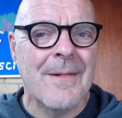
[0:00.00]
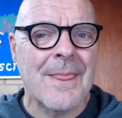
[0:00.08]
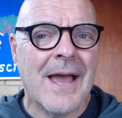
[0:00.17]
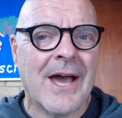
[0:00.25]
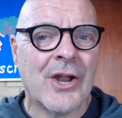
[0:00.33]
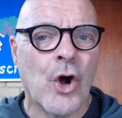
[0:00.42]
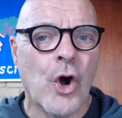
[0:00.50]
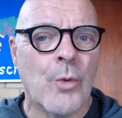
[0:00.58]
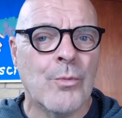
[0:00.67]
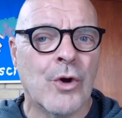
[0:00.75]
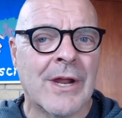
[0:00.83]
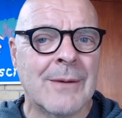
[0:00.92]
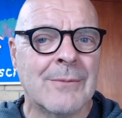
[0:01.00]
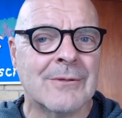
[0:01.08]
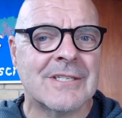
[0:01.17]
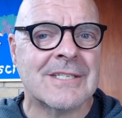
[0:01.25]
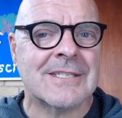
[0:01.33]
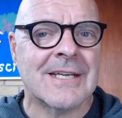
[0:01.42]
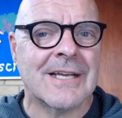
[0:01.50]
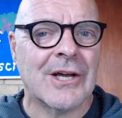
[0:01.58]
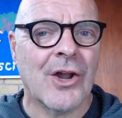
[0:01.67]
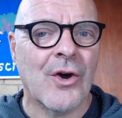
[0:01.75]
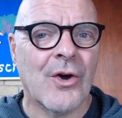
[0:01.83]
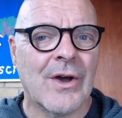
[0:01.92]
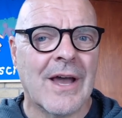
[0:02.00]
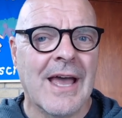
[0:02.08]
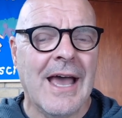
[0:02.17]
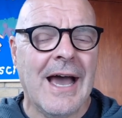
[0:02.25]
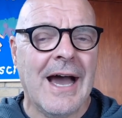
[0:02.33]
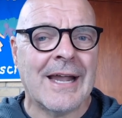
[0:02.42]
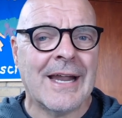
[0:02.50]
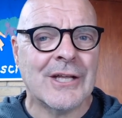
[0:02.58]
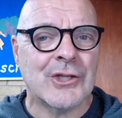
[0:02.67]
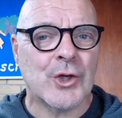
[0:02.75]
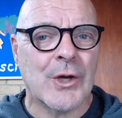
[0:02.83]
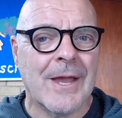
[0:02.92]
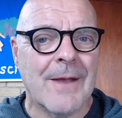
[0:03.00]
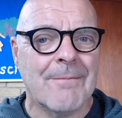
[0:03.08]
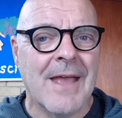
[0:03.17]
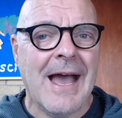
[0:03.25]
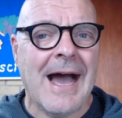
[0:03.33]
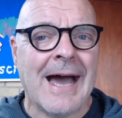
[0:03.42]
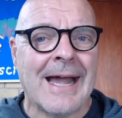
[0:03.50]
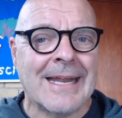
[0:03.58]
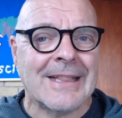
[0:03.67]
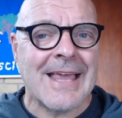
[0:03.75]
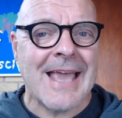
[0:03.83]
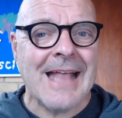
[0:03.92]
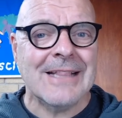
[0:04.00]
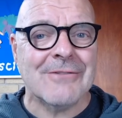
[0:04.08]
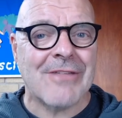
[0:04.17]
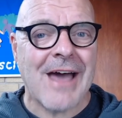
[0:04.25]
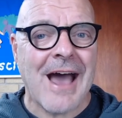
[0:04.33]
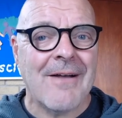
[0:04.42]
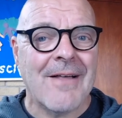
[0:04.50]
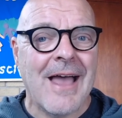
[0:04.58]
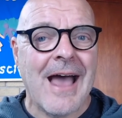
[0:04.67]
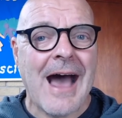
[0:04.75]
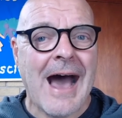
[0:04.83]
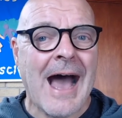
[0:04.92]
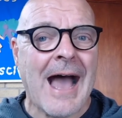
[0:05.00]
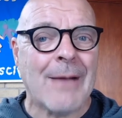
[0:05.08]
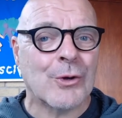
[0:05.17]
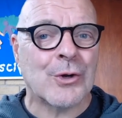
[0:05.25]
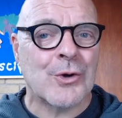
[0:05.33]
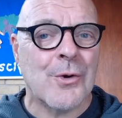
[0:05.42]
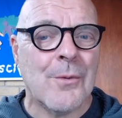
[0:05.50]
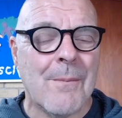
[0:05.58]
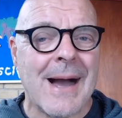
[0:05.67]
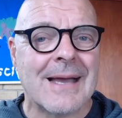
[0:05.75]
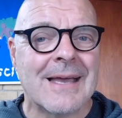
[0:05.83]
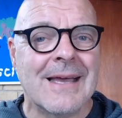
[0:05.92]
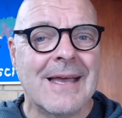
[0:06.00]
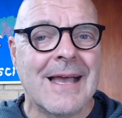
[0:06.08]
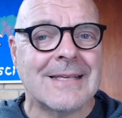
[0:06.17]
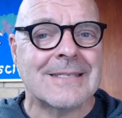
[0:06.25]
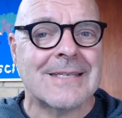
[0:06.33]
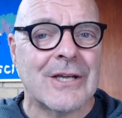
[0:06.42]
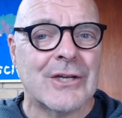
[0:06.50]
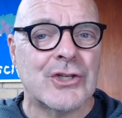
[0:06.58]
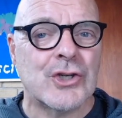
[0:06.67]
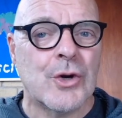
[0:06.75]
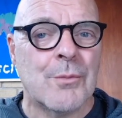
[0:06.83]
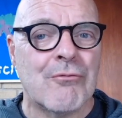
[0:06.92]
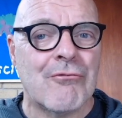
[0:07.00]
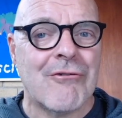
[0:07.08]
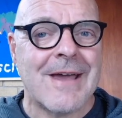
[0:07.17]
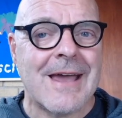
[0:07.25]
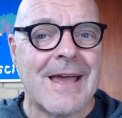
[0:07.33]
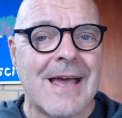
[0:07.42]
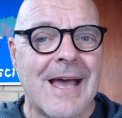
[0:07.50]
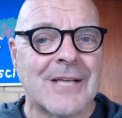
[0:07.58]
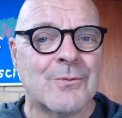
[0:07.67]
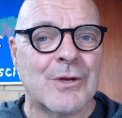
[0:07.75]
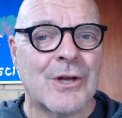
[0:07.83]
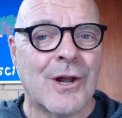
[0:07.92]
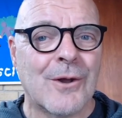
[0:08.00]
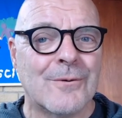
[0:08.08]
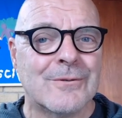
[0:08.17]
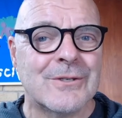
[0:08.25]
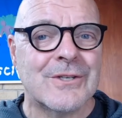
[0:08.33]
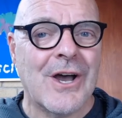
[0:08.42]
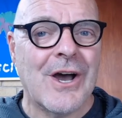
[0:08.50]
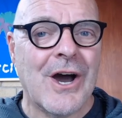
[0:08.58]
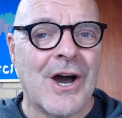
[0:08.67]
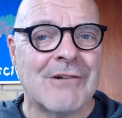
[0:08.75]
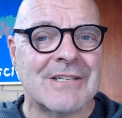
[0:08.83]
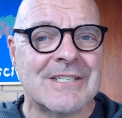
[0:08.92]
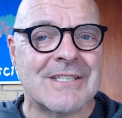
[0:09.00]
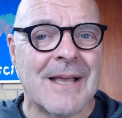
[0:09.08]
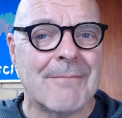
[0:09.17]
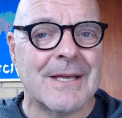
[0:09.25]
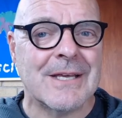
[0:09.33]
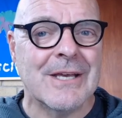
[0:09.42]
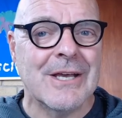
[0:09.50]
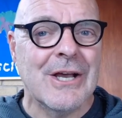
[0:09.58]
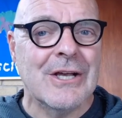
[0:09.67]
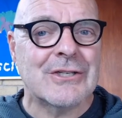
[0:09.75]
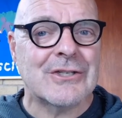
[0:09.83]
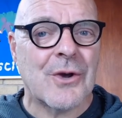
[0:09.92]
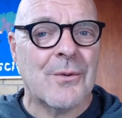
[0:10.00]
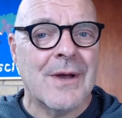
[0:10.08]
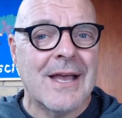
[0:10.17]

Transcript: And I hope you're able to sing along and enjoy it. And then at the end of that, I'm going to come back and say a short prayer as we close our assembly. So